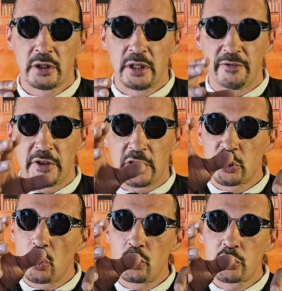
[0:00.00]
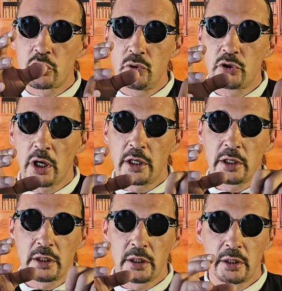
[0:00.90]
if their shoulder's too tight.
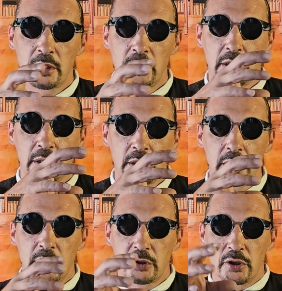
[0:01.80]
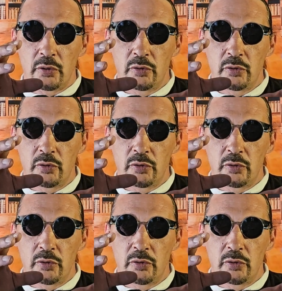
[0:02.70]
So